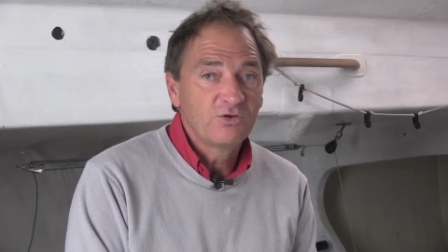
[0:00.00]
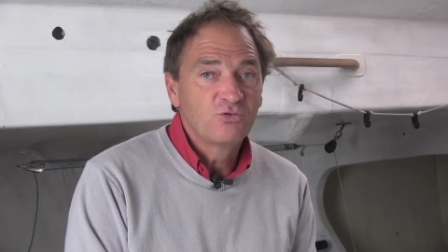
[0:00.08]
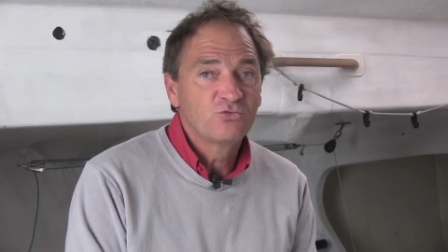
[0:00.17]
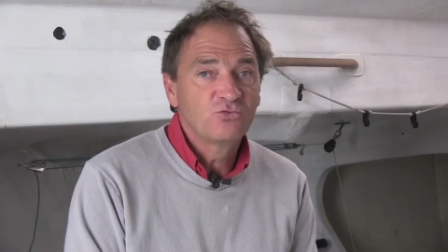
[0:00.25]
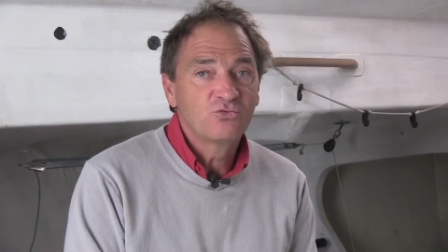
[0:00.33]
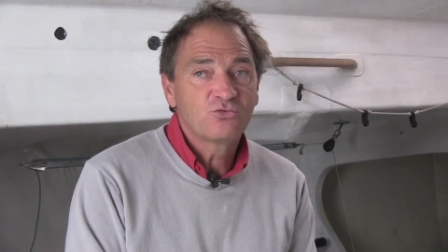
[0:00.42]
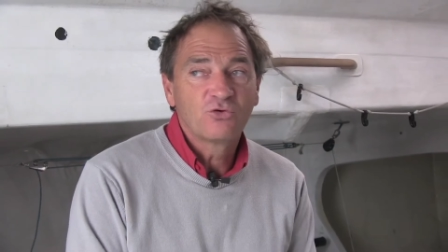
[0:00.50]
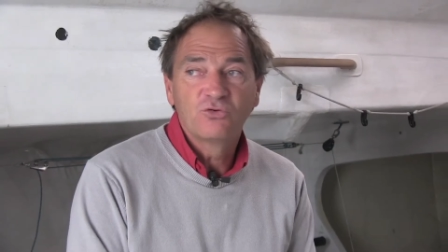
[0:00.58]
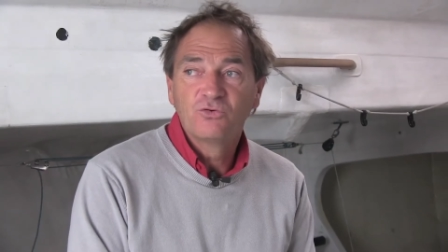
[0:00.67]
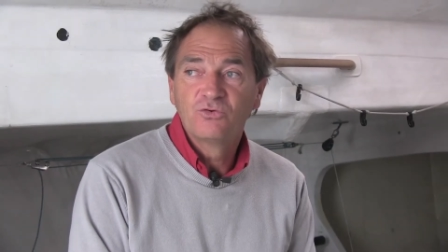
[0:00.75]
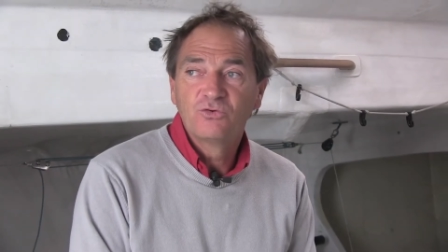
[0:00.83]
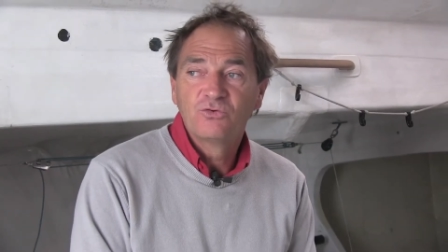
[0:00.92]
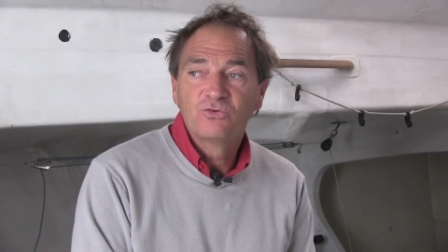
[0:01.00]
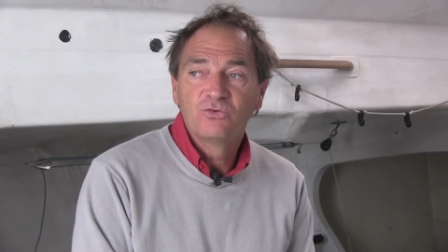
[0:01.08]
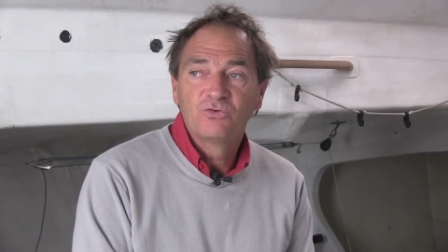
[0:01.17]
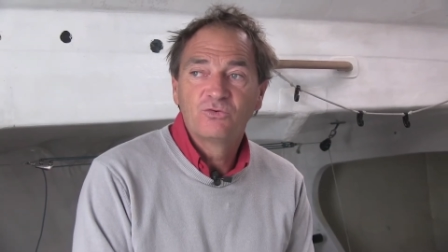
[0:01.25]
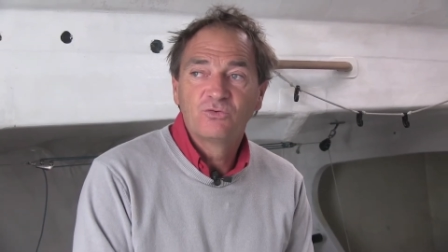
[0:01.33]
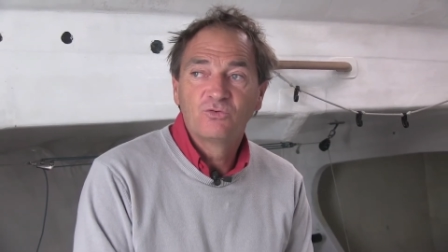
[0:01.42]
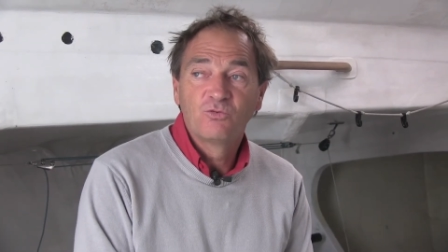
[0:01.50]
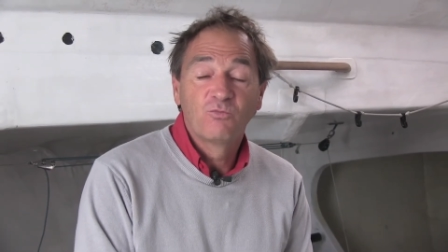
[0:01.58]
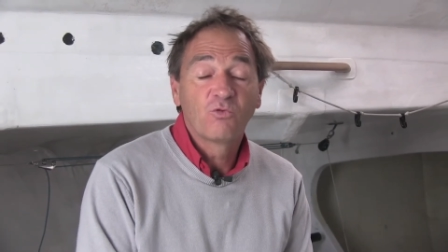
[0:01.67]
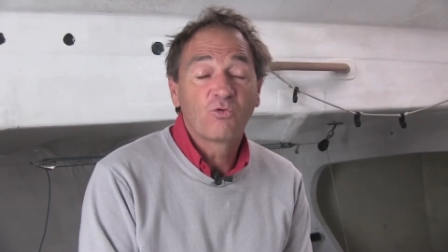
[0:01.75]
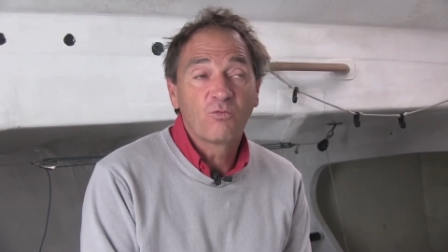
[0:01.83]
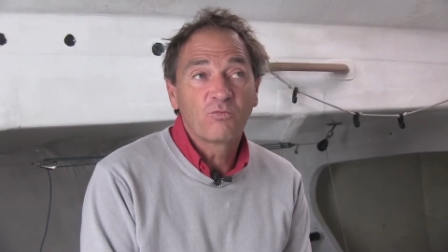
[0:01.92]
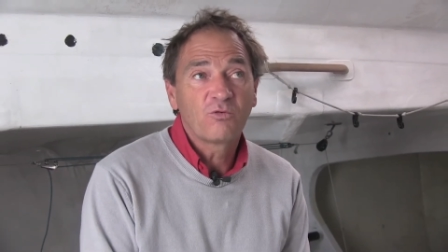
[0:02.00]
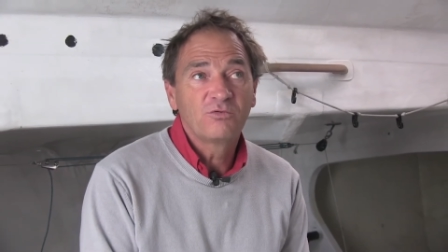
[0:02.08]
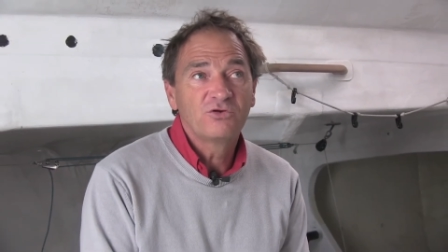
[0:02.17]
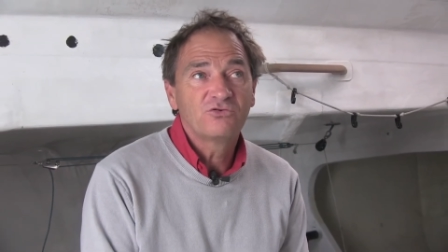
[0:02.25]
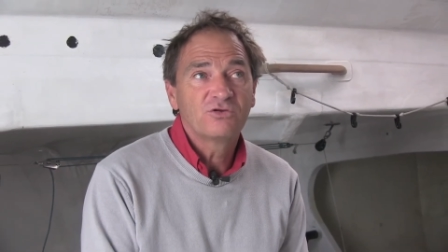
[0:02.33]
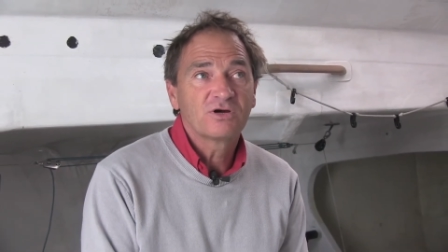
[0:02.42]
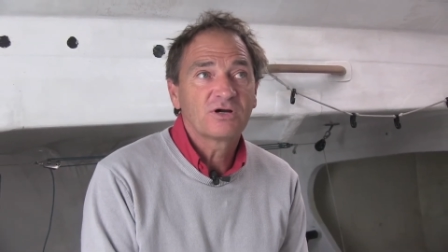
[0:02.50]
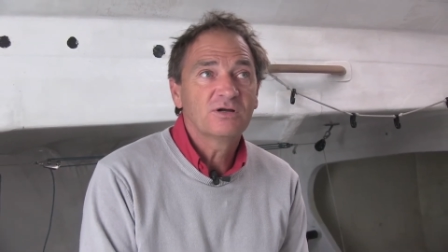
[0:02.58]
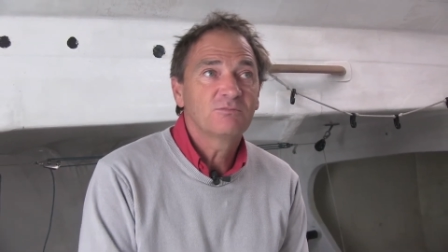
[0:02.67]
During the last Vendée Globe, my goal was to find the